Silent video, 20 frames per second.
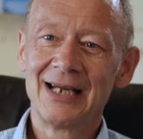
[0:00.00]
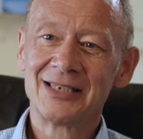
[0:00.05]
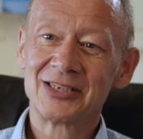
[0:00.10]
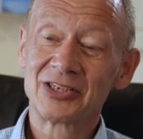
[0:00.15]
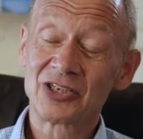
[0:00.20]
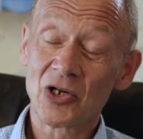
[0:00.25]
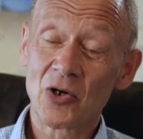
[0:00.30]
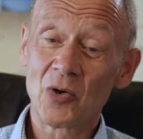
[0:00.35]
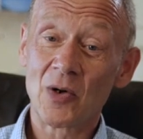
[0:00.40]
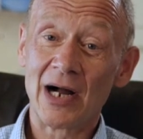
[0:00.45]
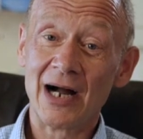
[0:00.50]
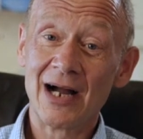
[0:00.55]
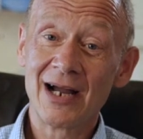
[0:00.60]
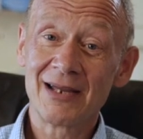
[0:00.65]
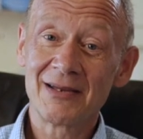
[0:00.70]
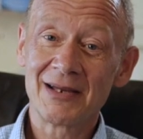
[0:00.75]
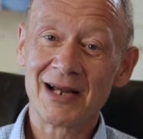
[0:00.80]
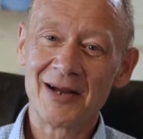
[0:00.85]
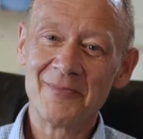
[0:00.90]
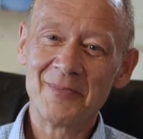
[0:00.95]
So
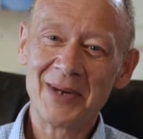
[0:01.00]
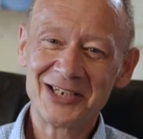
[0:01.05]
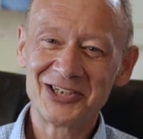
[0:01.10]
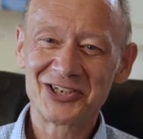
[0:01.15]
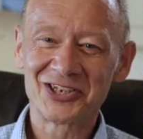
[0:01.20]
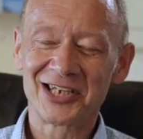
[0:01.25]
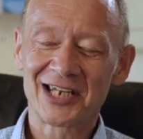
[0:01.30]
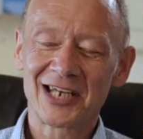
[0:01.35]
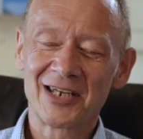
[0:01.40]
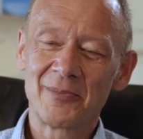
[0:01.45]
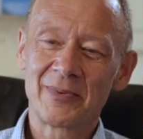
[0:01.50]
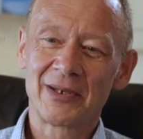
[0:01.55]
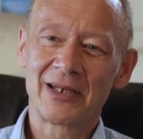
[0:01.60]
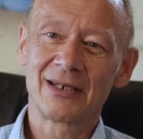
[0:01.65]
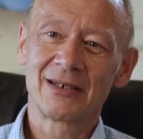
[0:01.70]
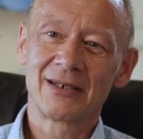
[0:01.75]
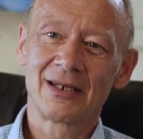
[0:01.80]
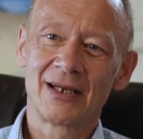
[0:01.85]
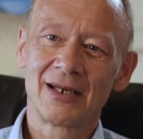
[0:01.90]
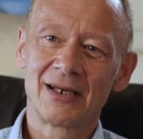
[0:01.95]
I, I mentioned
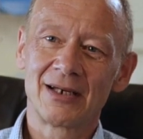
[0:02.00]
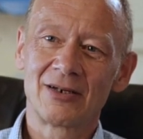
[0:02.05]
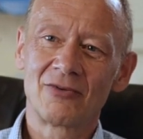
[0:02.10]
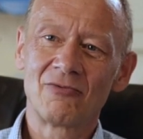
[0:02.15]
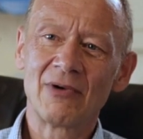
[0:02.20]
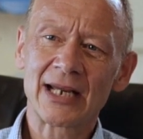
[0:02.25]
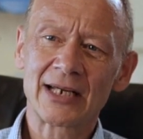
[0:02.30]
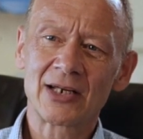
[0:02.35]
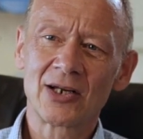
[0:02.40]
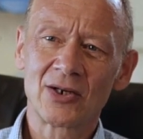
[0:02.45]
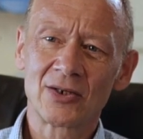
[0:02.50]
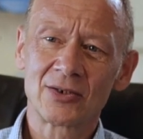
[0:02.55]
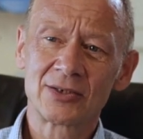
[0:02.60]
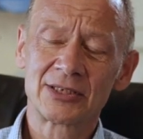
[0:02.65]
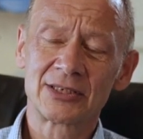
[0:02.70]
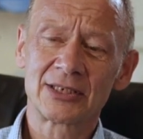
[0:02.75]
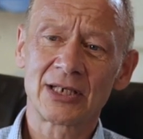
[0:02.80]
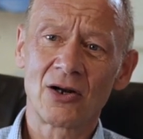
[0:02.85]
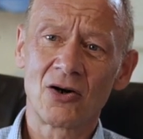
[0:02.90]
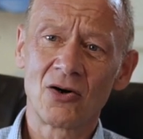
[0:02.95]
keeping uh,
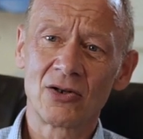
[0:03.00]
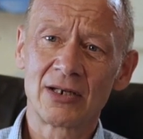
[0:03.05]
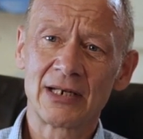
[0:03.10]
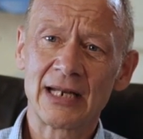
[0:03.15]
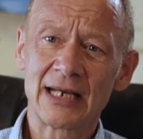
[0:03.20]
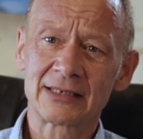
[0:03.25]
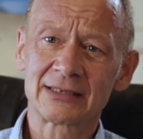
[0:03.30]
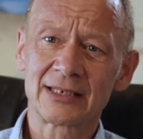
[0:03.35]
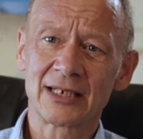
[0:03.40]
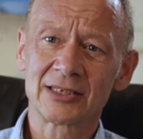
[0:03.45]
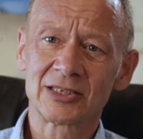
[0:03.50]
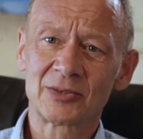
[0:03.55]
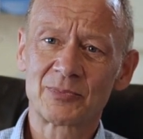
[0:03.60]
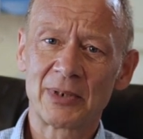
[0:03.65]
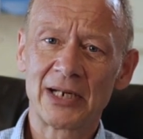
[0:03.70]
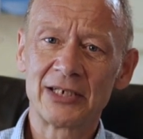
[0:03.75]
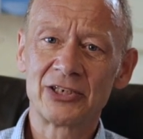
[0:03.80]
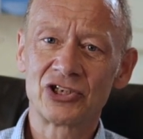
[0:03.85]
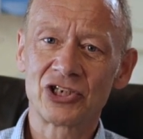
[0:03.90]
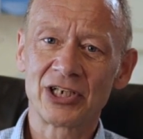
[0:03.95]
records on an Excel
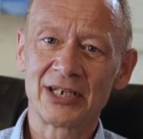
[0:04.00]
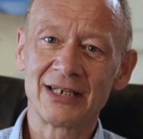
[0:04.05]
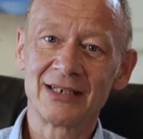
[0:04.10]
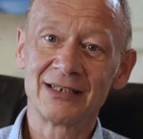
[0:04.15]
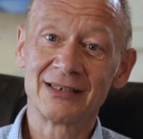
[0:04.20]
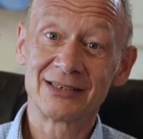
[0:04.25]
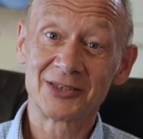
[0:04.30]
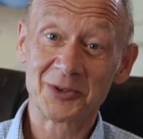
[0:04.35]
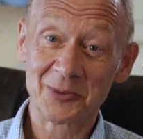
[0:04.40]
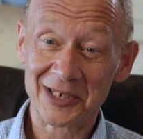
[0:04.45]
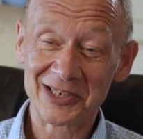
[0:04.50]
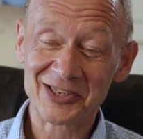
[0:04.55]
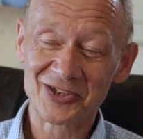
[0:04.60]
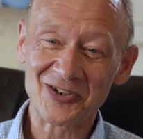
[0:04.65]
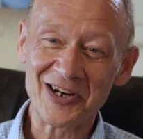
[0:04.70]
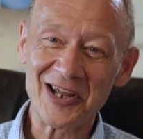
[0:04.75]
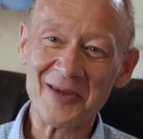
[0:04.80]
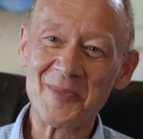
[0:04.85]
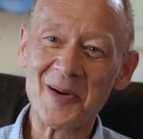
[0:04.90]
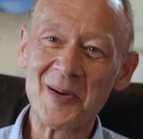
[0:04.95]
spreadsheet, and to
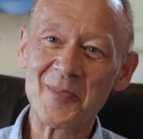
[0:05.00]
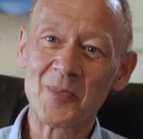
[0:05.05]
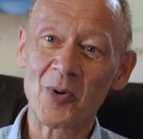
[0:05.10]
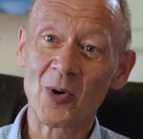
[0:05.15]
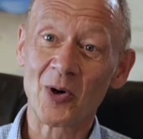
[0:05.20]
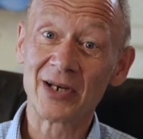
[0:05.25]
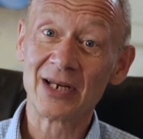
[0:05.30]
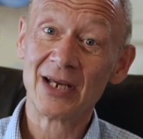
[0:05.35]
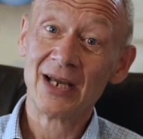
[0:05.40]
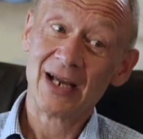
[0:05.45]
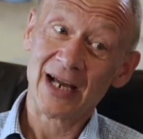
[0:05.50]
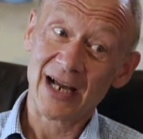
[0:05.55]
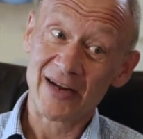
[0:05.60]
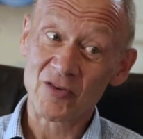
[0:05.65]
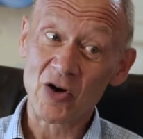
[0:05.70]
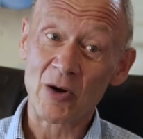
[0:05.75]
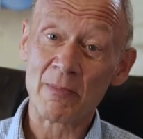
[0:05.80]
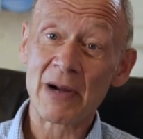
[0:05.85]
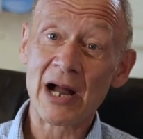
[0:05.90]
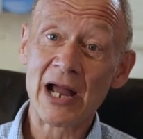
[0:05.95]
illustrate my point, I've
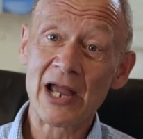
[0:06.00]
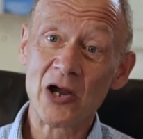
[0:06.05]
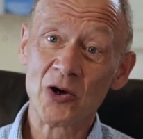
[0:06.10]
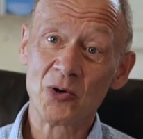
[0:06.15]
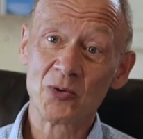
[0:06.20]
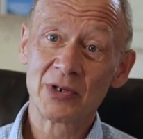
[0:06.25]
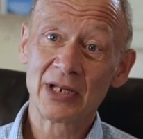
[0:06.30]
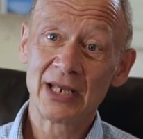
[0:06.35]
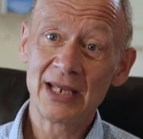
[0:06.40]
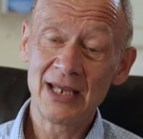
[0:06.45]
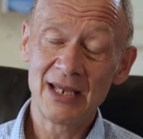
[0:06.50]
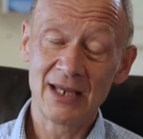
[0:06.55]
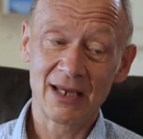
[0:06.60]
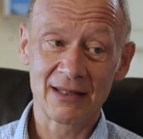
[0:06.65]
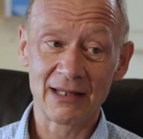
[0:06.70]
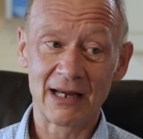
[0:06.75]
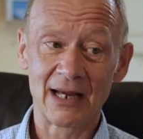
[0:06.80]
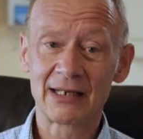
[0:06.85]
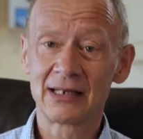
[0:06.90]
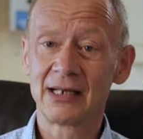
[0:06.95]
got my own here
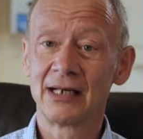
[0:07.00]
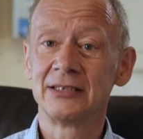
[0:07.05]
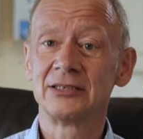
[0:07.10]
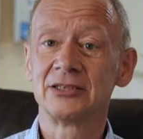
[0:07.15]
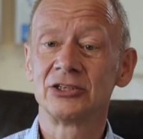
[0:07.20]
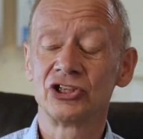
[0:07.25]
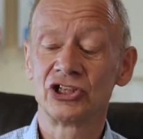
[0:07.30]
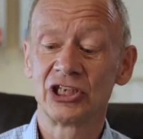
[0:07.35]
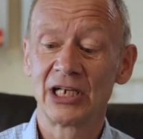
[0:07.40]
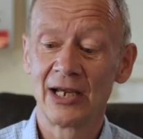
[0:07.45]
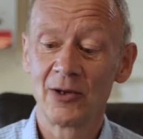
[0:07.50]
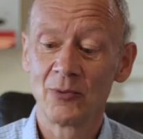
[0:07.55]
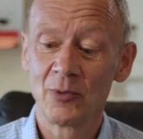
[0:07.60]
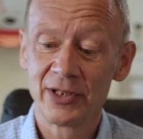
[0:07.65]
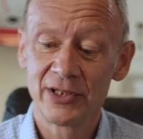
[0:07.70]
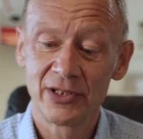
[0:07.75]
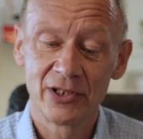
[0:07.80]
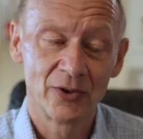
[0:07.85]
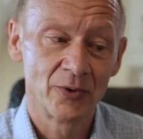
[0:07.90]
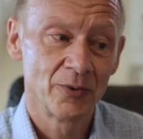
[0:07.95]
that I'd like to share
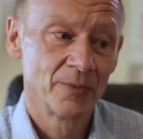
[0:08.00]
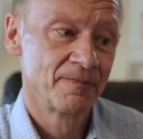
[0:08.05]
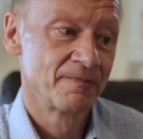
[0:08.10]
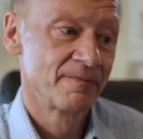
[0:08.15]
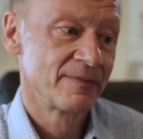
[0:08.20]
with you.